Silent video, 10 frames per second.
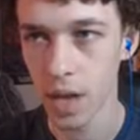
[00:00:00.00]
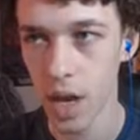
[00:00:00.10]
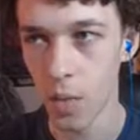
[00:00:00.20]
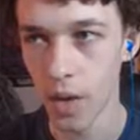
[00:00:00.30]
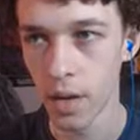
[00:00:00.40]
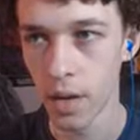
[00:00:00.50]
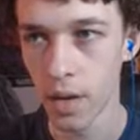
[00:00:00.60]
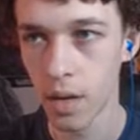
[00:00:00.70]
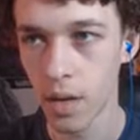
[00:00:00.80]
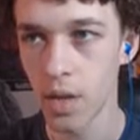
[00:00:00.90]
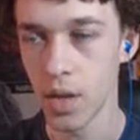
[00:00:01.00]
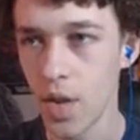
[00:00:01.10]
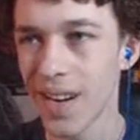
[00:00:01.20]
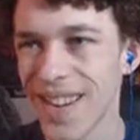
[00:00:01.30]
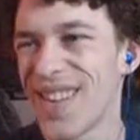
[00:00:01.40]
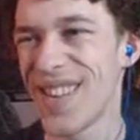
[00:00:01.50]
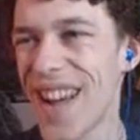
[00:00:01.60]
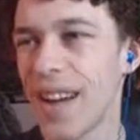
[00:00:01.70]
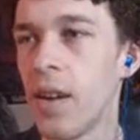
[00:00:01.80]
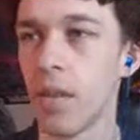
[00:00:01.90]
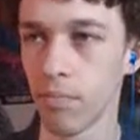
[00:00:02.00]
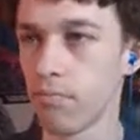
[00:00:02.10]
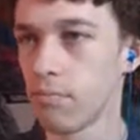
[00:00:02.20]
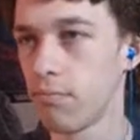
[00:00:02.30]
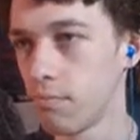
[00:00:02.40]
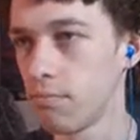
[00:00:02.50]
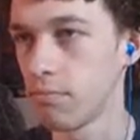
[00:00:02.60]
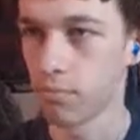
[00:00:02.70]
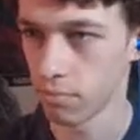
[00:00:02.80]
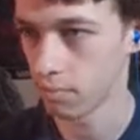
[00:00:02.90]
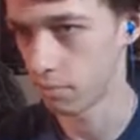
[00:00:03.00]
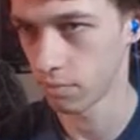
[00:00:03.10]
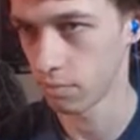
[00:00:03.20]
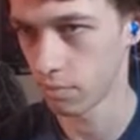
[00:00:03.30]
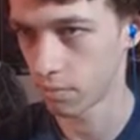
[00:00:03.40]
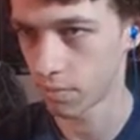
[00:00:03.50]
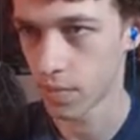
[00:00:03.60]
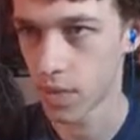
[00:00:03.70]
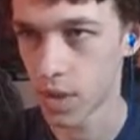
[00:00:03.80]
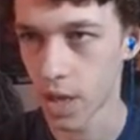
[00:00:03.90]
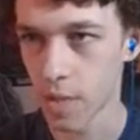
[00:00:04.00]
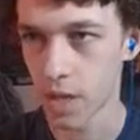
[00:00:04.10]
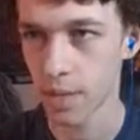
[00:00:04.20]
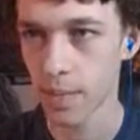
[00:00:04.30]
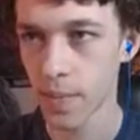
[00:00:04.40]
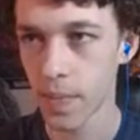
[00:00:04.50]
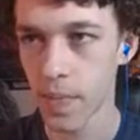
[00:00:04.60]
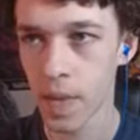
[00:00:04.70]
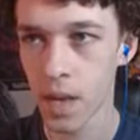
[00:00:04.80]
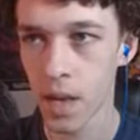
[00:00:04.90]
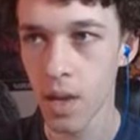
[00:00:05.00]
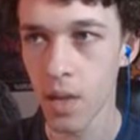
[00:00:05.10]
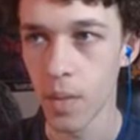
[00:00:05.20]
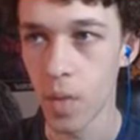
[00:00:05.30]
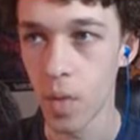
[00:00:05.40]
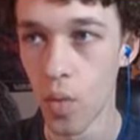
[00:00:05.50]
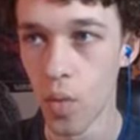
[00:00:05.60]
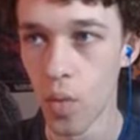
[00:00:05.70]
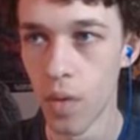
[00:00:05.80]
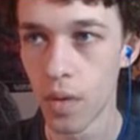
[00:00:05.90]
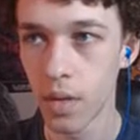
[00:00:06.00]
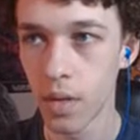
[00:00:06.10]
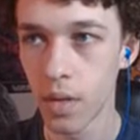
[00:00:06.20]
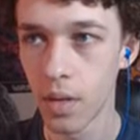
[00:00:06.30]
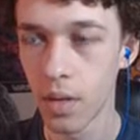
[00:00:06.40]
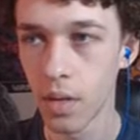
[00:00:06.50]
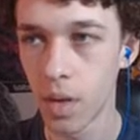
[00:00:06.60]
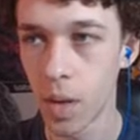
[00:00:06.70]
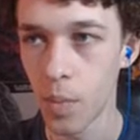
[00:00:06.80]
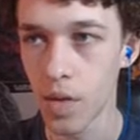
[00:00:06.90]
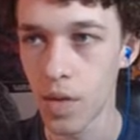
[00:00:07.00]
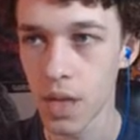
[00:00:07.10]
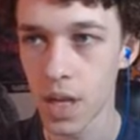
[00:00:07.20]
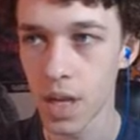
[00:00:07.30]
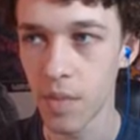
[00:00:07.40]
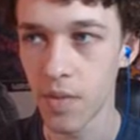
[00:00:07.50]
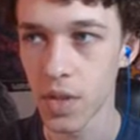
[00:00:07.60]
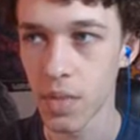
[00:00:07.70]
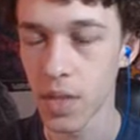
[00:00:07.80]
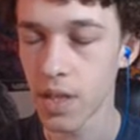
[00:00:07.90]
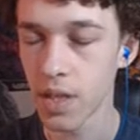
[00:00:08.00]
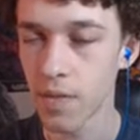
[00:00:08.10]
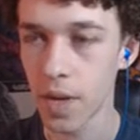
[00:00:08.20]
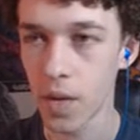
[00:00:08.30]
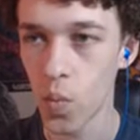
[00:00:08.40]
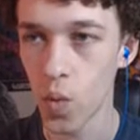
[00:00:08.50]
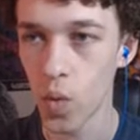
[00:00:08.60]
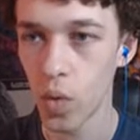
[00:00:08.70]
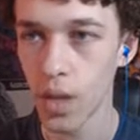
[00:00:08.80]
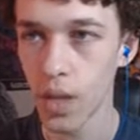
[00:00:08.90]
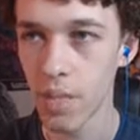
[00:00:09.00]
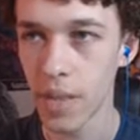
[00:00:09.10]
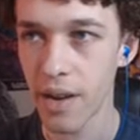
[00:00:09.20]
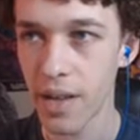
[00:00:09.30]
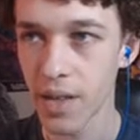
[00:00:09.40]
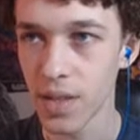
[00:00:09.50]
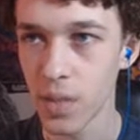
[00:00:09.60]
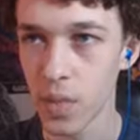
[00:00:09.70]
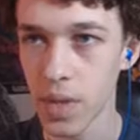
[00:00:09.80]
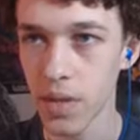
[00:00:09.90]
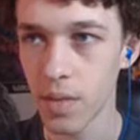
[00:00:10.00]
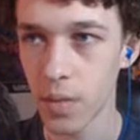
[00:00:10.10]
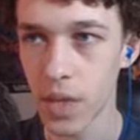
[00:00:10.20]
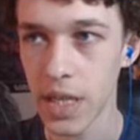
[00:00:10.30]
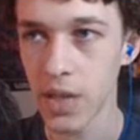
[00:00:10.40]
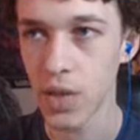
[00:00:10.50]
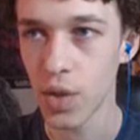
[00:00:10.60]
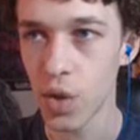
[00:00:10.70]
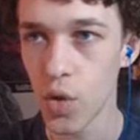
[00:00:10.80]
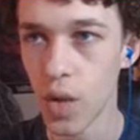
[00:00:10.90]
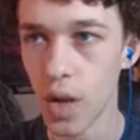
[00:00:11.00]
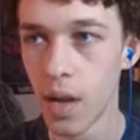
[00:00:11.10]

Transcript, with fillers: I won. Youngin. Yeah, yeah. Talk to me. Oh up with you, Skye, but some, there's a fucking wall, there's a barrier, there's something we, we need to do.